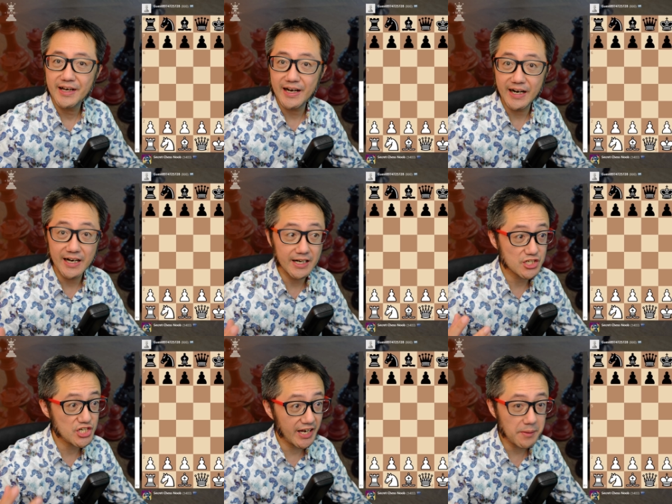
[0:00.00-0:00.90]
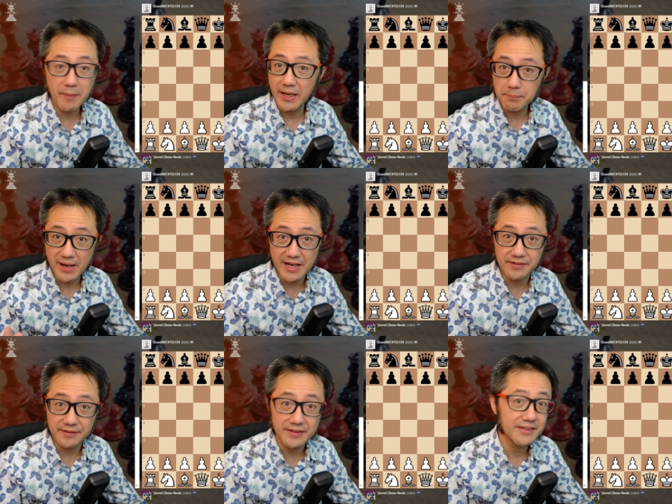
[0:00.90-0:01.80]
uh, checkmate
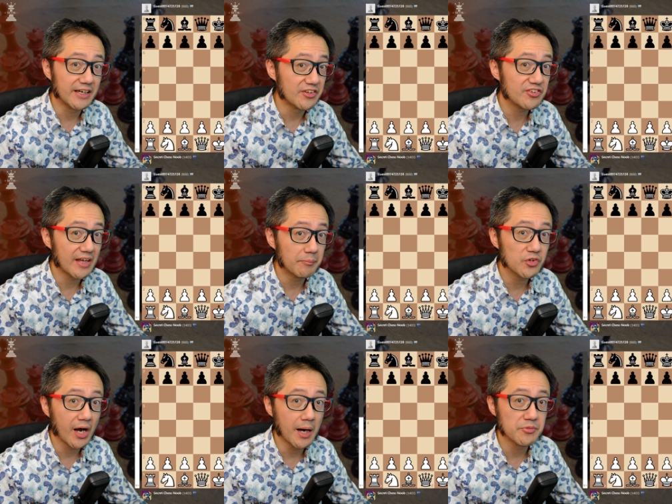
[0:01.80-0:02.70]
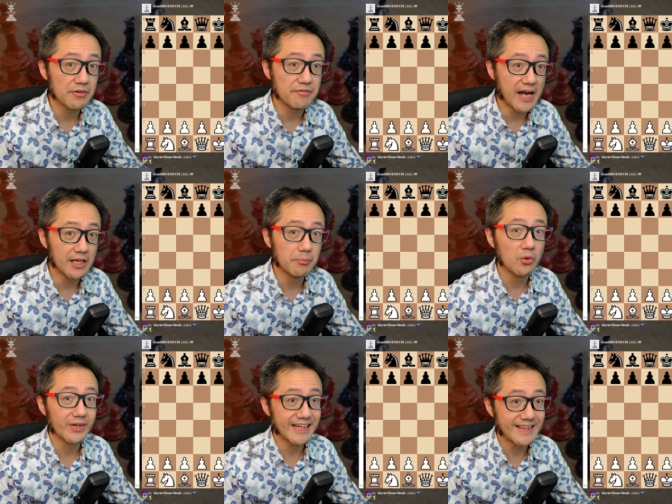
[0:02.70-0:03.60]
pattern that is sometimes
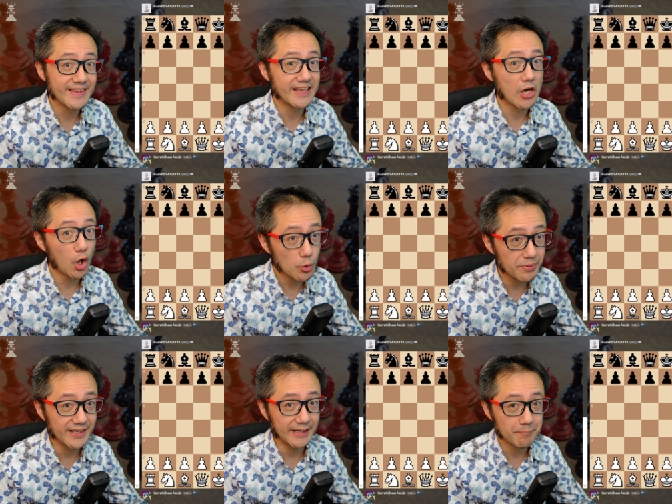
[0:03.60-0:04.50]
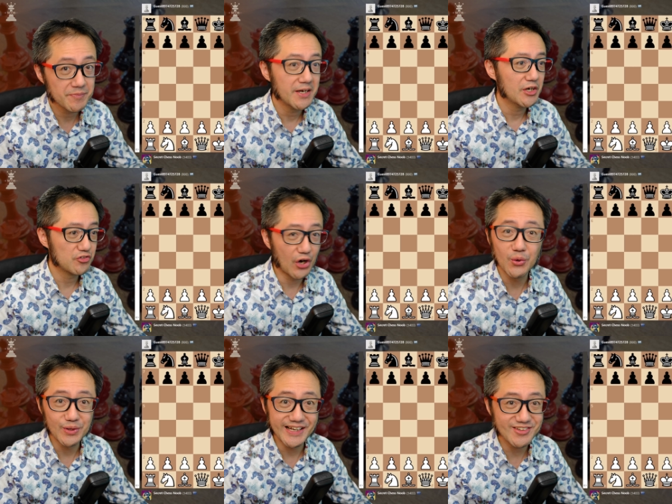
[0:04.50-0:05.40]
available in the opening. So
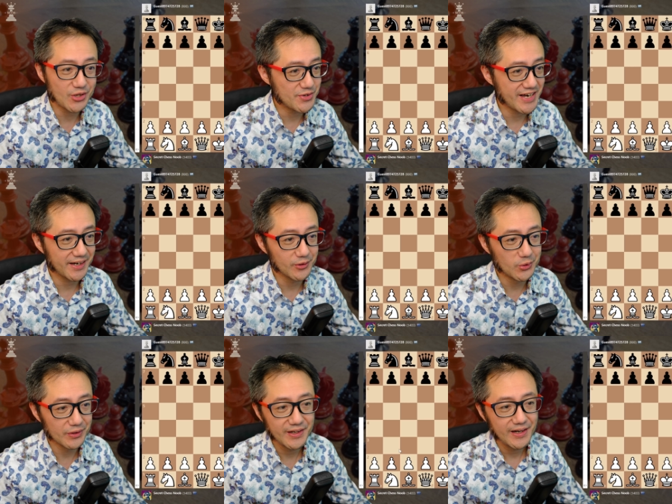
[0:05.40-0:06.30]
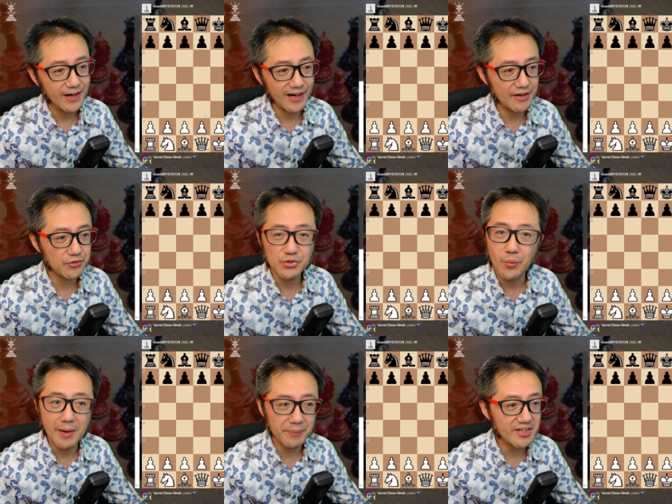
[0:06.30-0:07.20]
let's go take a look. I've got the
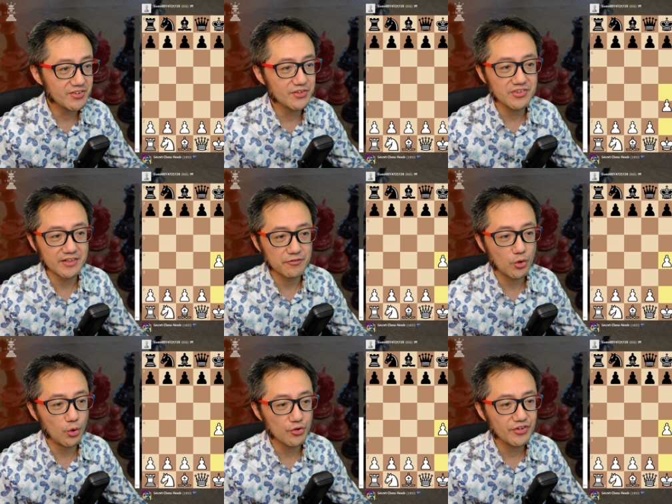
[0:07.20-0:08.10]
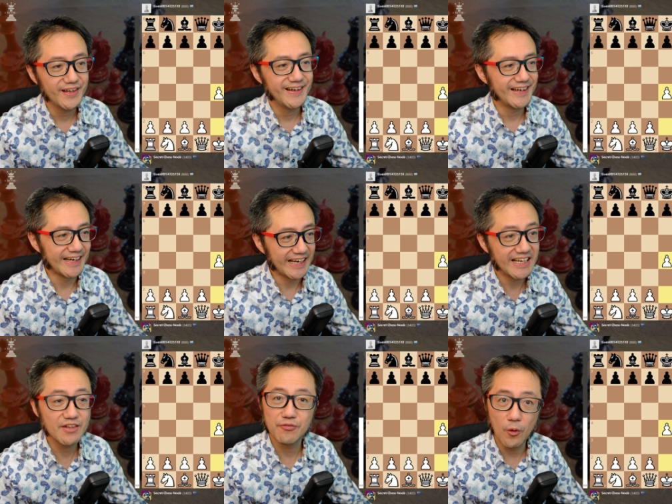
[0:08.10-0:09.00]
white pieces, and of course,
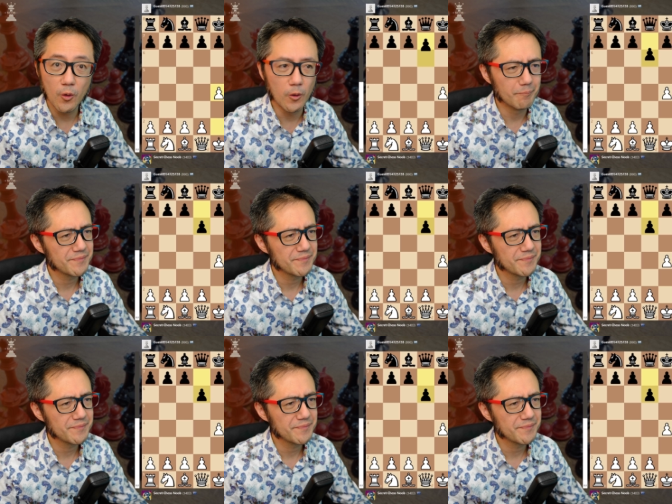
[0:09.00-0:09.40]
e4.